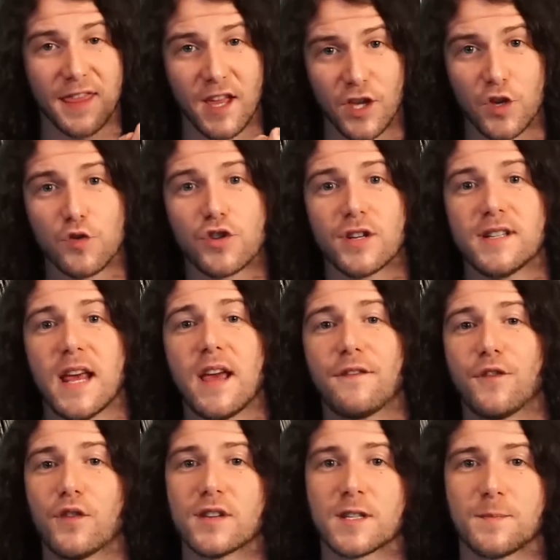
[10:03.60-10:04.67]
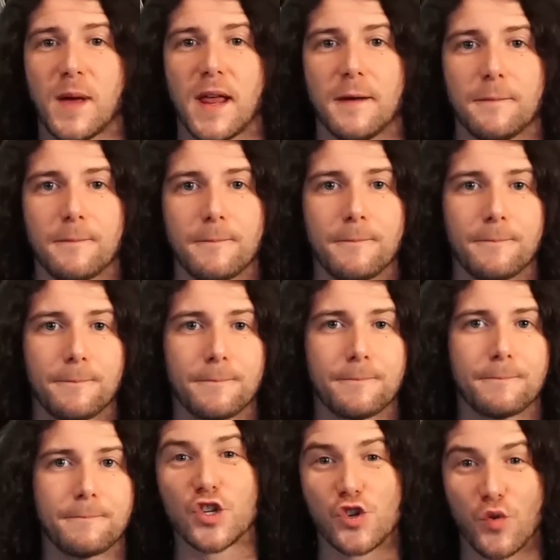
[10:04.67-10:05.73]
I think you should take for a spin.
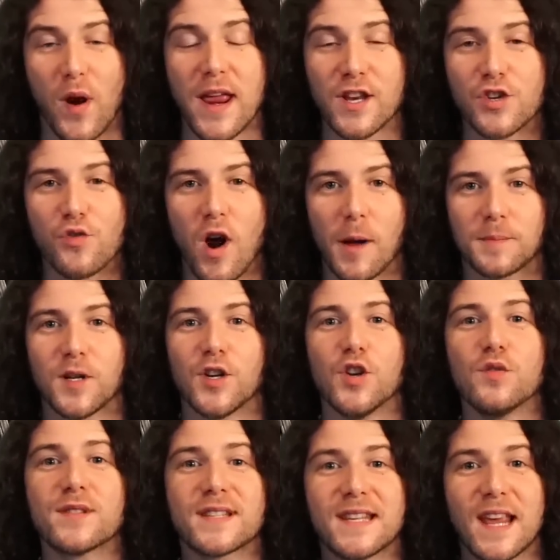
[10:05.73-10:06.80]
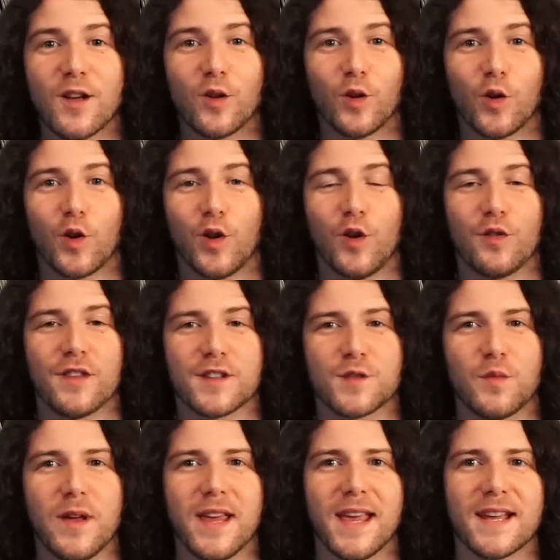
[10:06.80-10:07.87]
Drain dropped a new single earlier
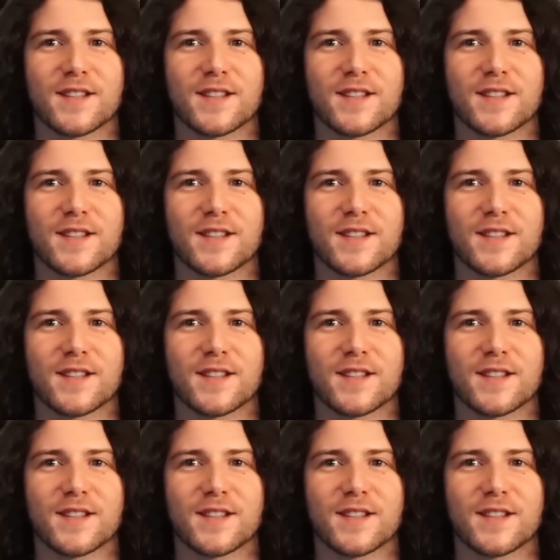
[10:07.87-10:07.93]
this week.